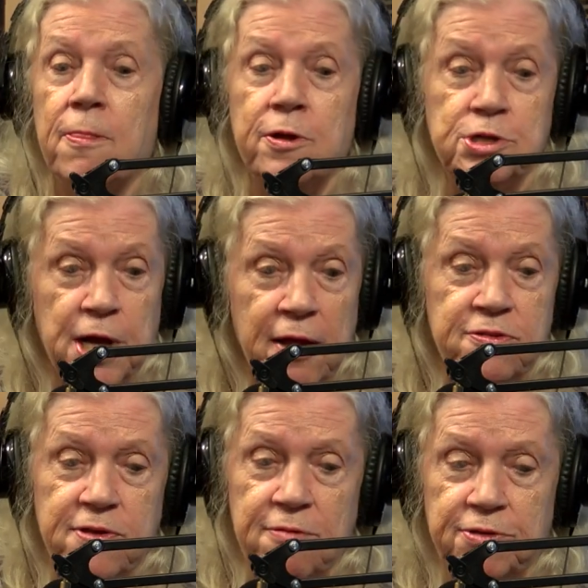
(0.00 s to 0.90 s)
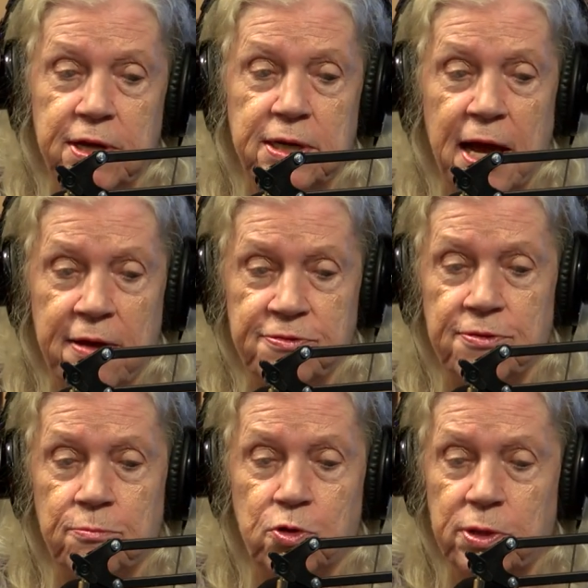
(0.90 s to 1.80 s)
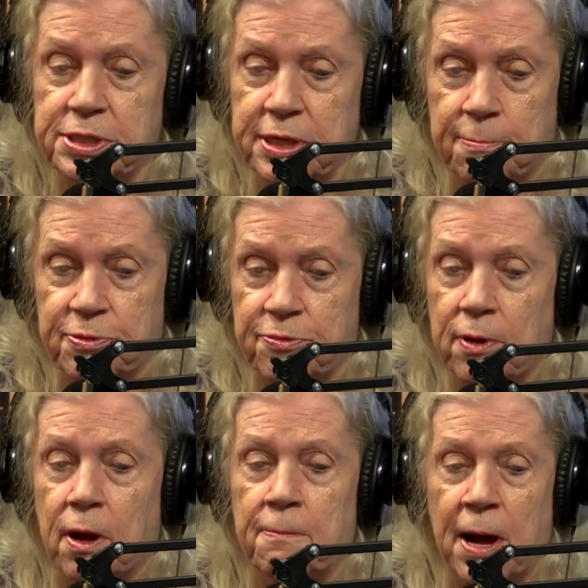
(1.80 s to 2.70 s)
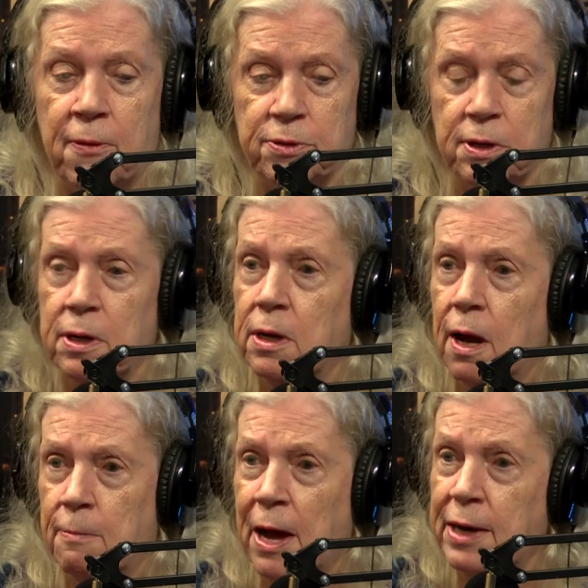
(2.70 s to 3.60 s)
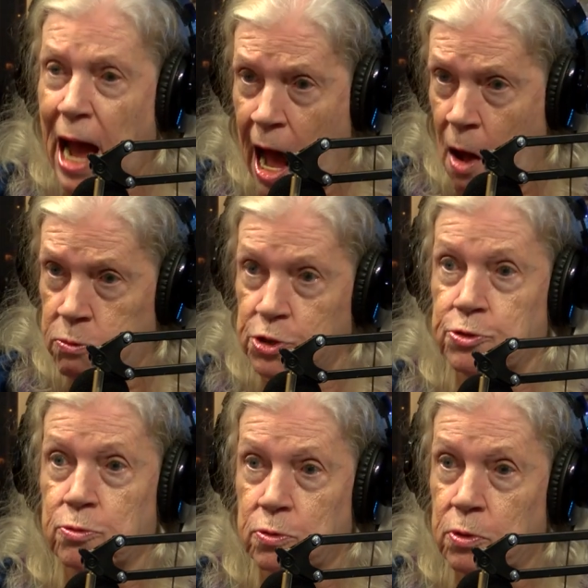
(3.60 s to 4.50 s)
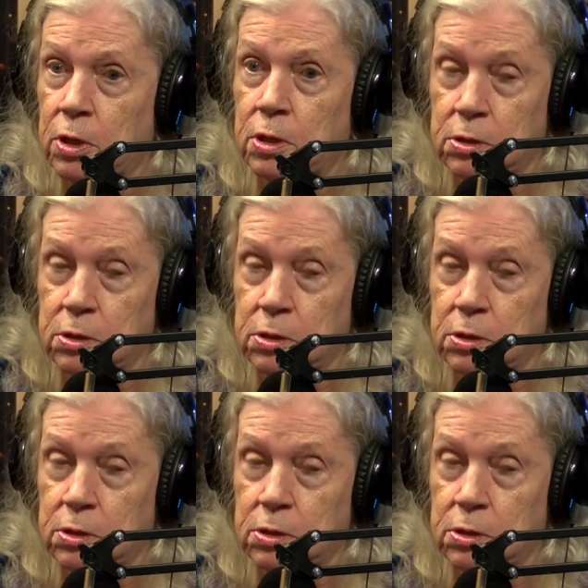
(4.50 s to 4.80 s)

The Child Safe Kit has some good tips about about how to